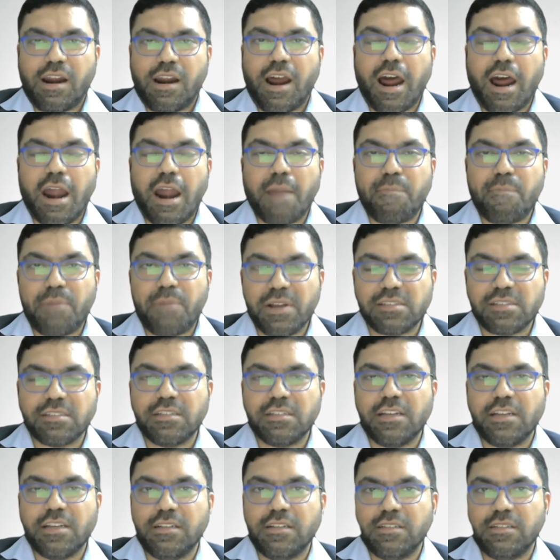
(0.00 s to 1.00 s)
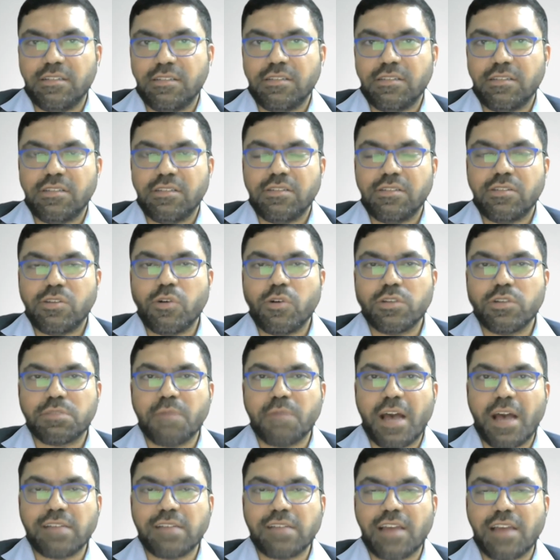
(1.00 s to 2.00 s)
our president,
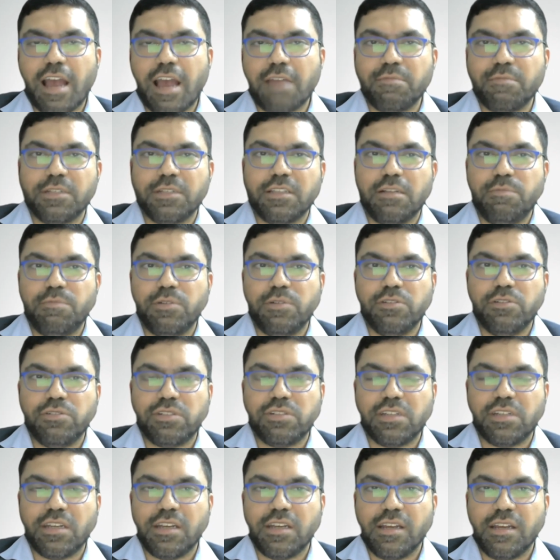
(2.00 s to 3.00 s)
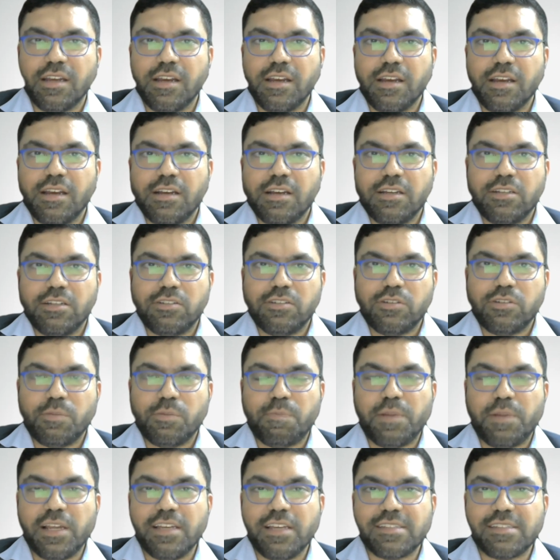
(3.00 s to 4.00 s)
Toastmaster Ahmed Al Balooshi, to
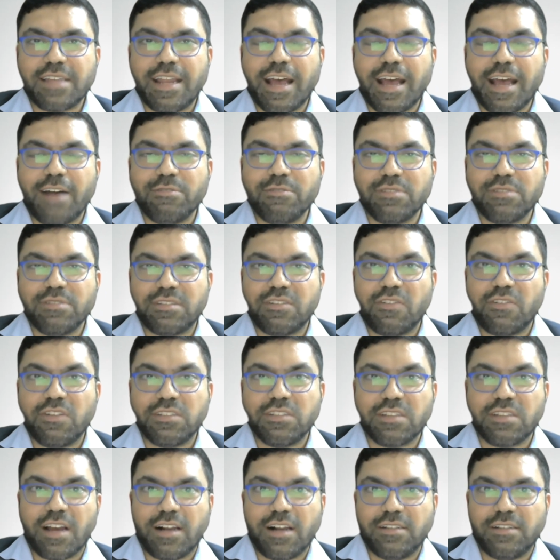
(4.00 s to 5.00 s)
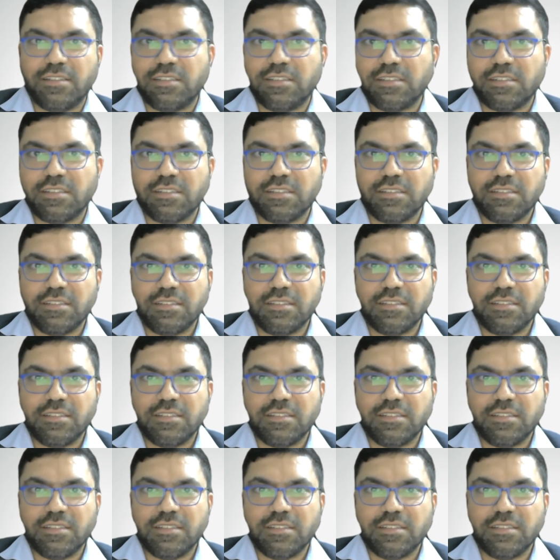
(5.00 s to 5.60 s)
please announce the results.